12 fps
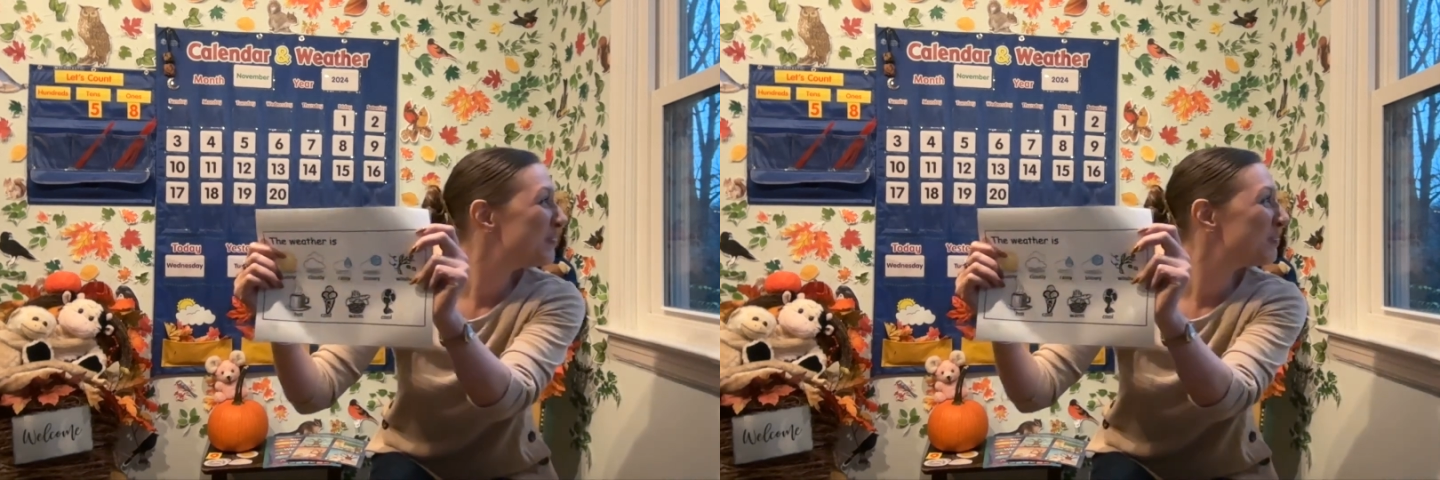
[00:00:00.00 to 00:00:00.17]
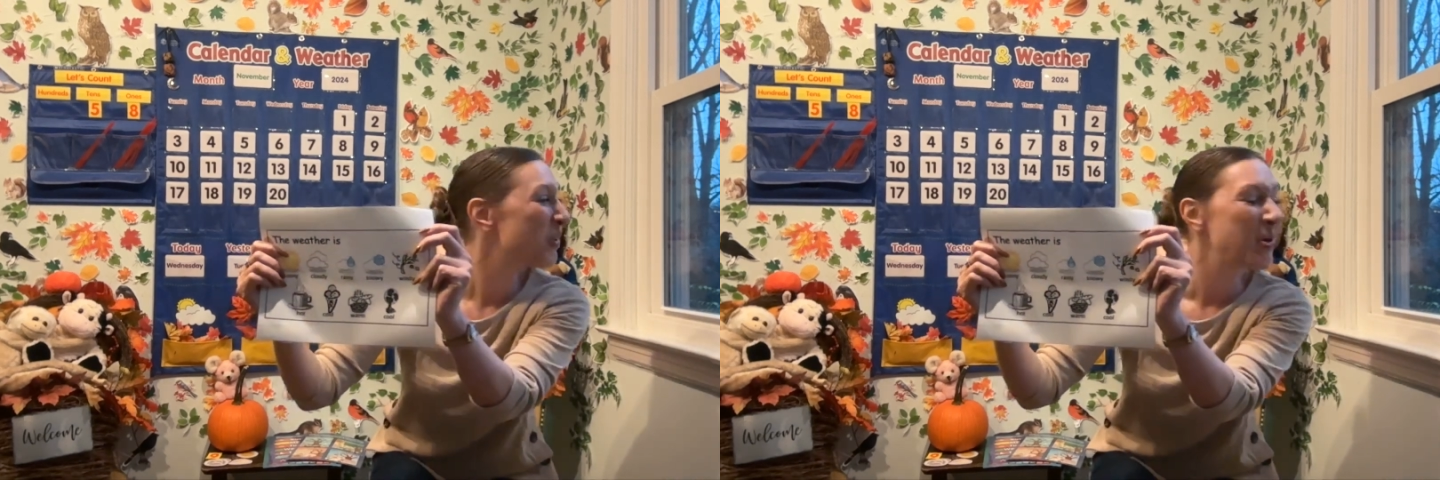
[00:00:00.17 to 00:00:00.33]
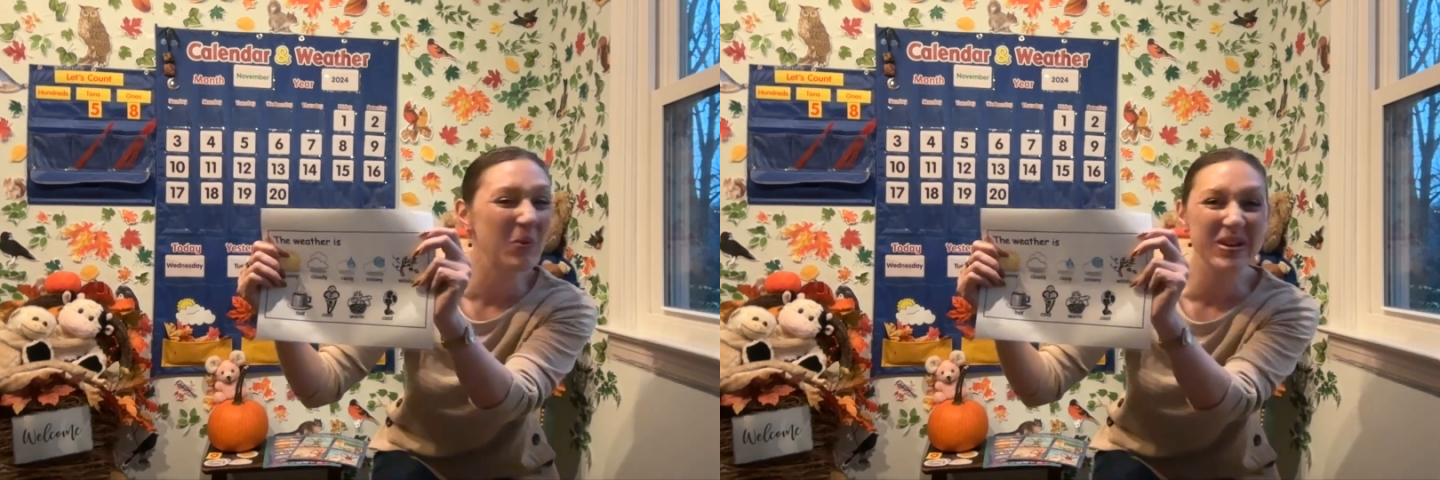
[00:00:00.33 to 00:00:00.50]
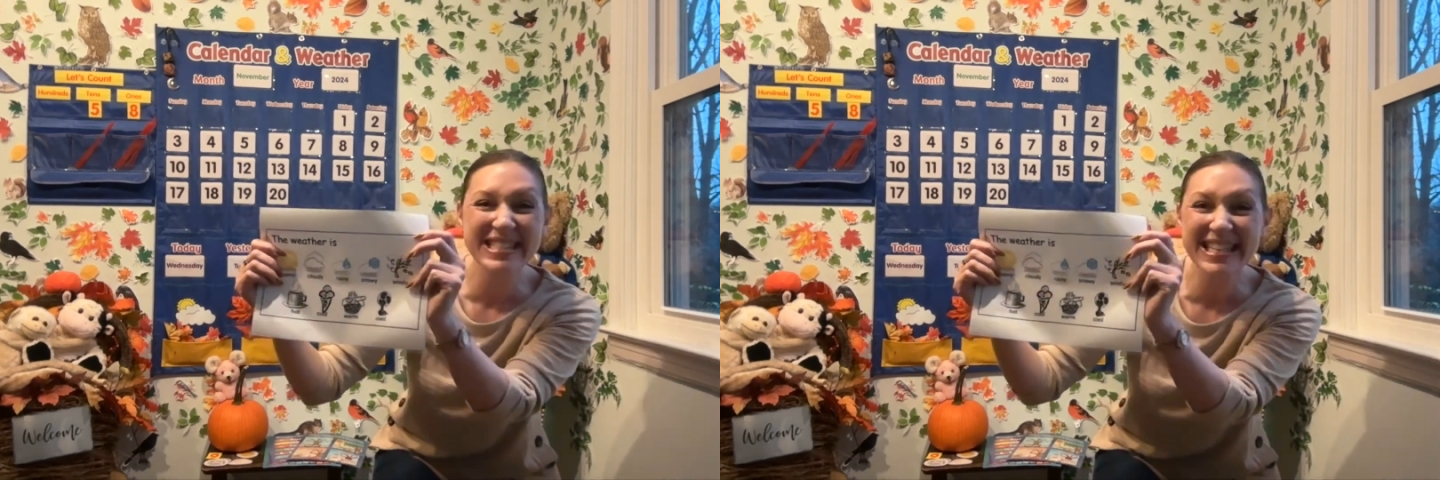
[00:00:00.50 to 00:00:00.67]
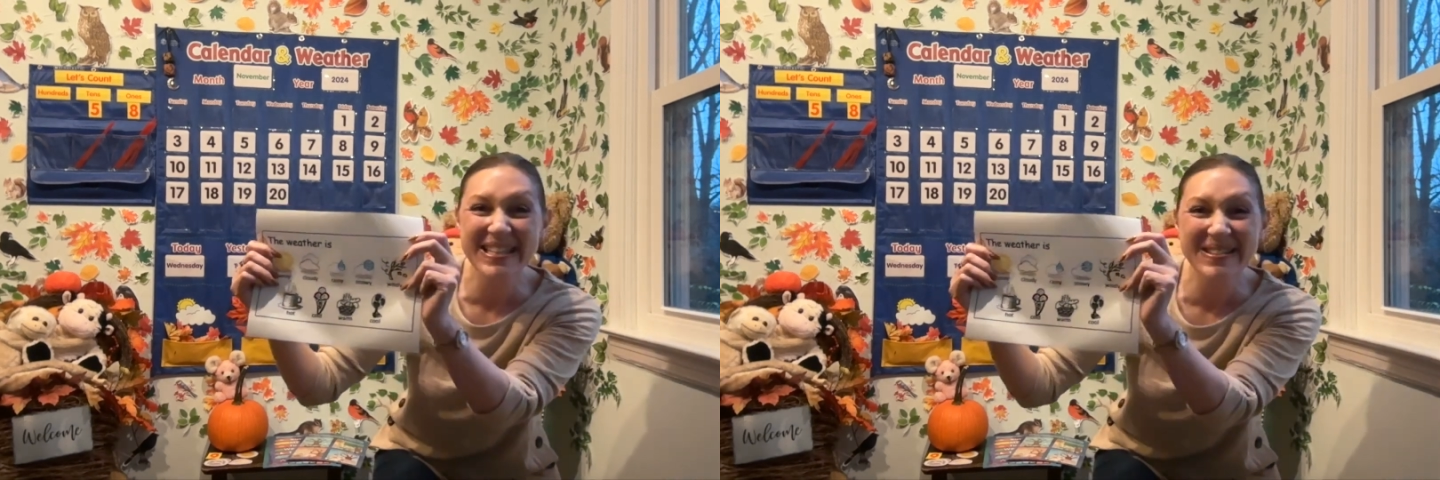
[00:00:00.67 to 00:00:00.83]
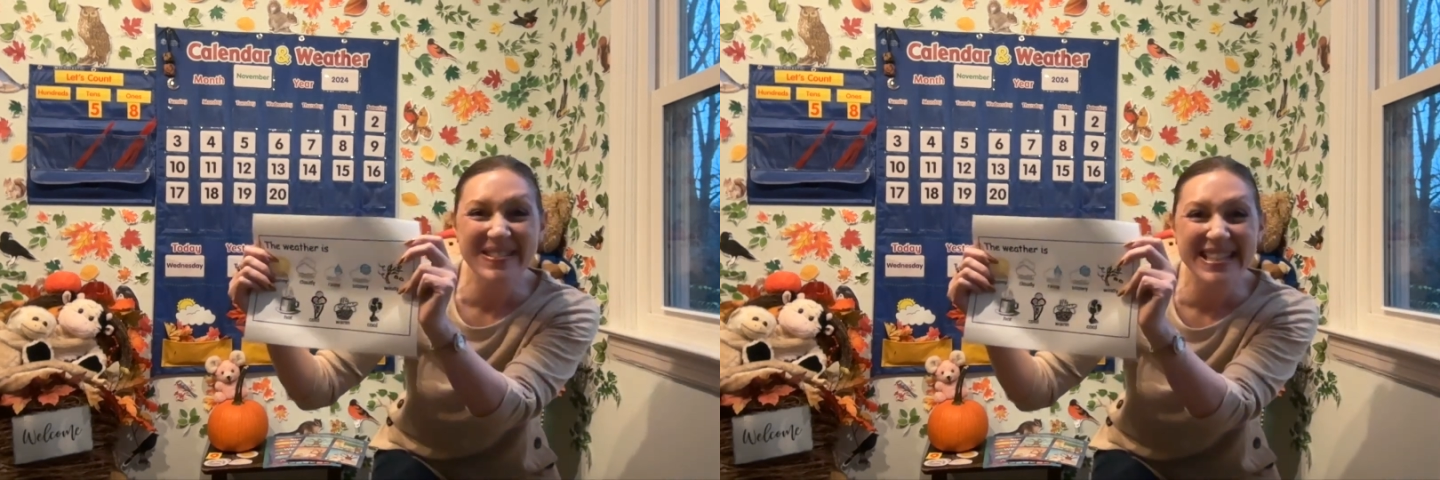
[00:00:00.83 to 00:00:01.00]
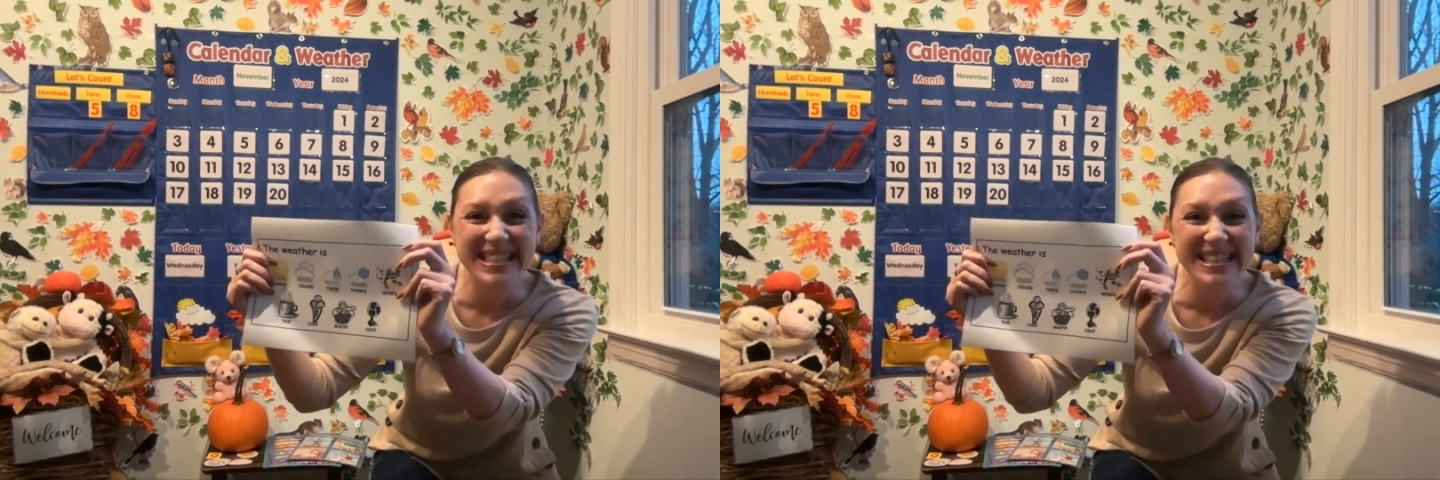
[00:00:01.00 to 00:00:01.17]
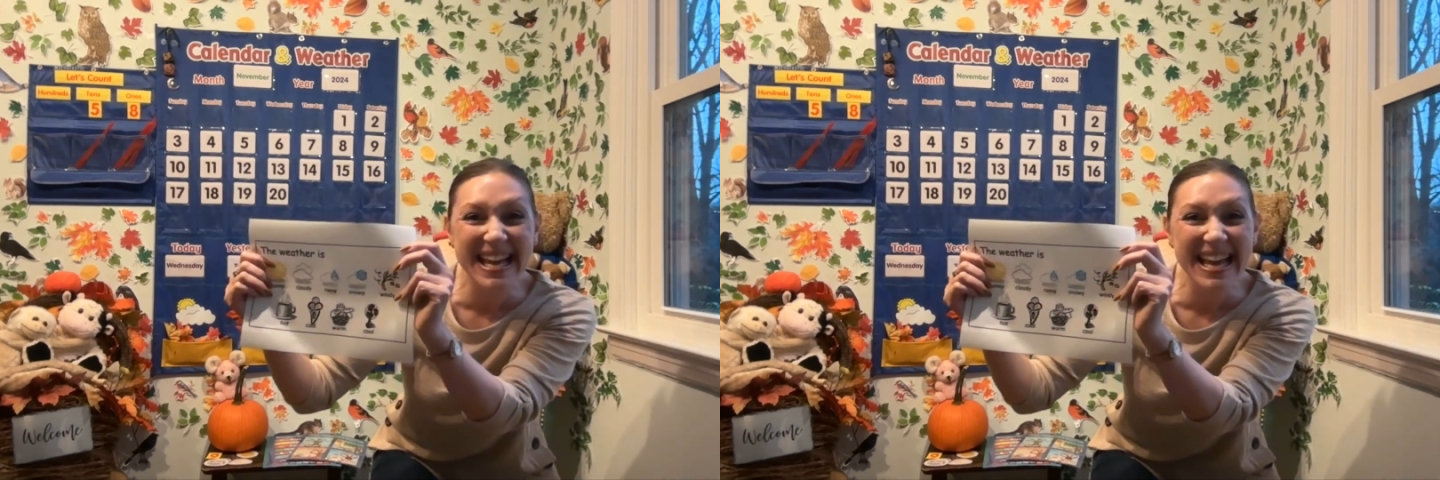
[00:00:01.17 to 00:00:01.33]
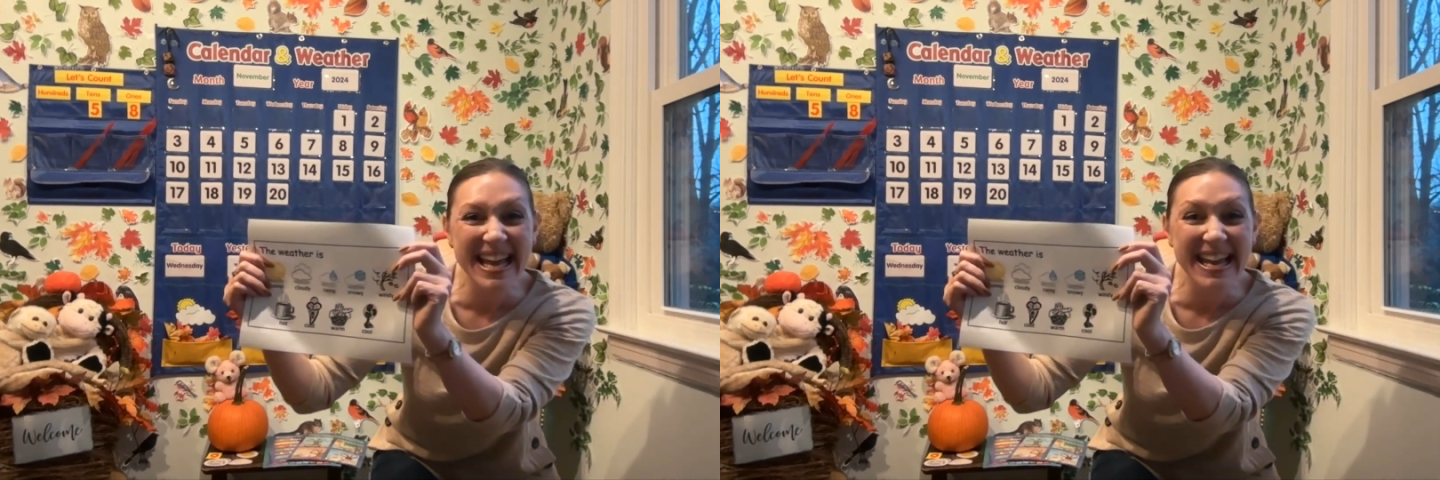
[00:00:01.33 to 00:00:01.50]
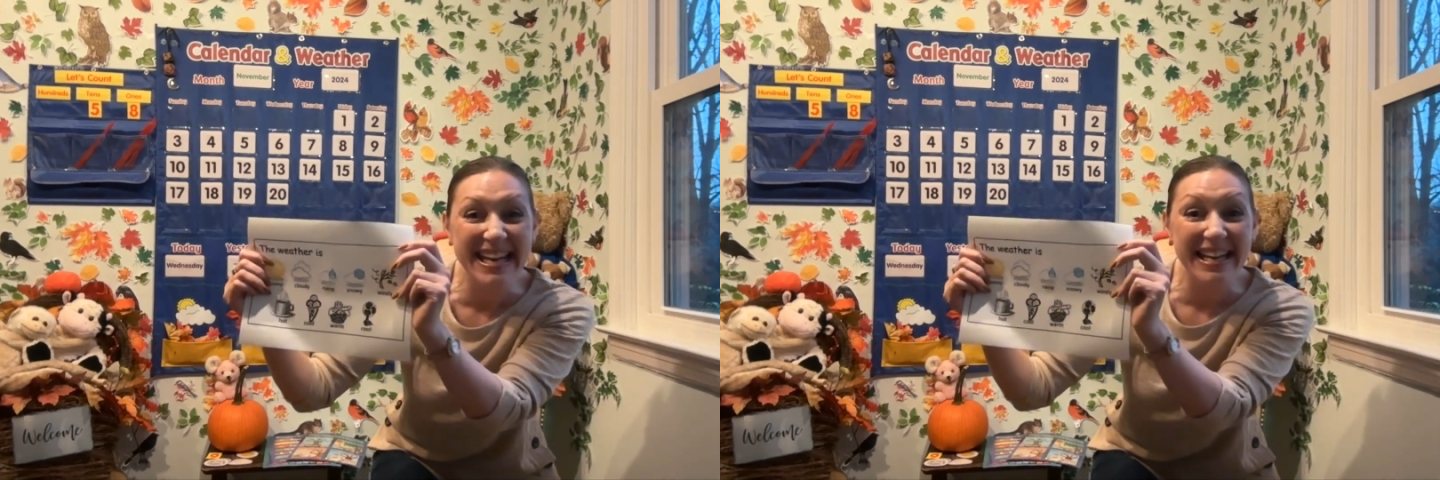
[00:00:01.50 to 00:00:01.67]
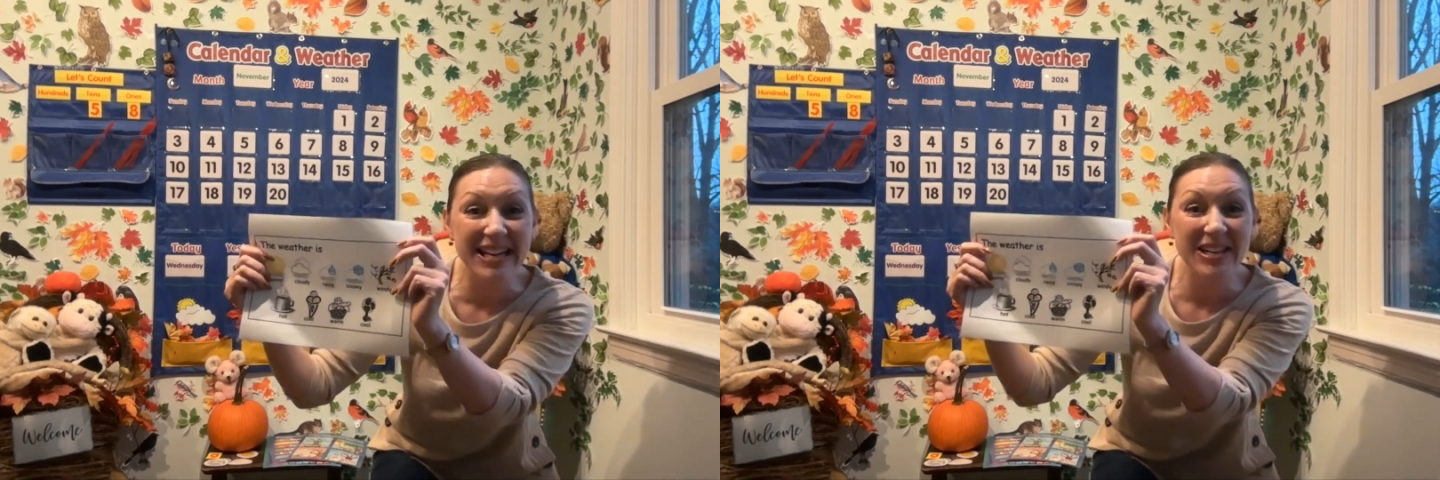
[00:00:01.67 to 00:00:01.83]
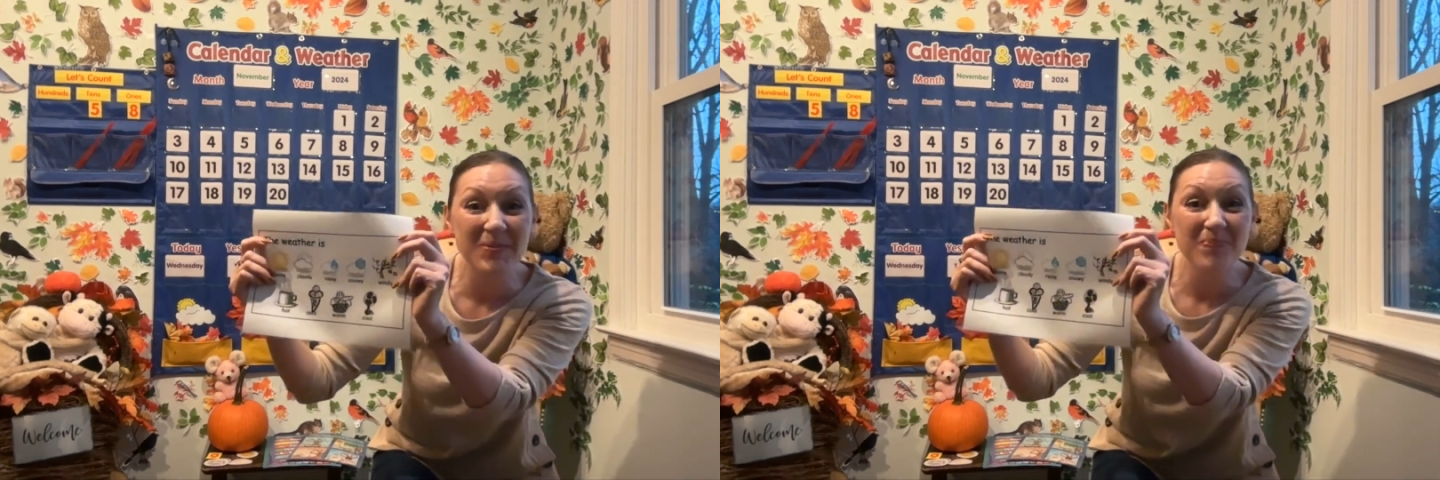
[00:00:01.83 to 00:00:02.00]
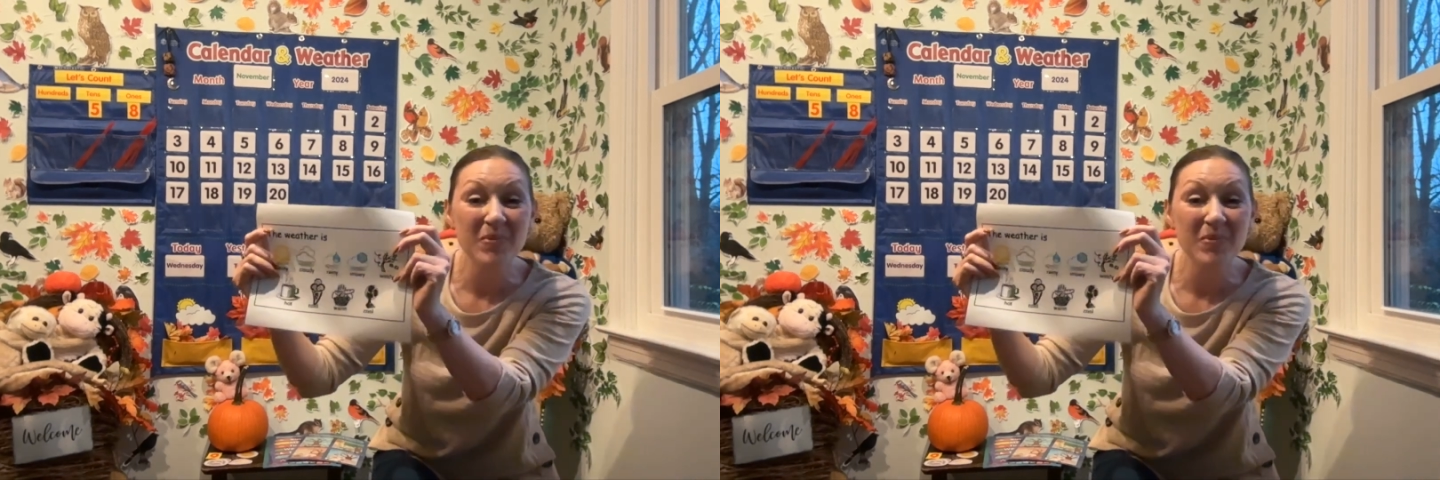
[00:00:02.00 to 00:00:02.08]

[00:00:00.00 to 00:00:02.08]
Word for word: What do you think?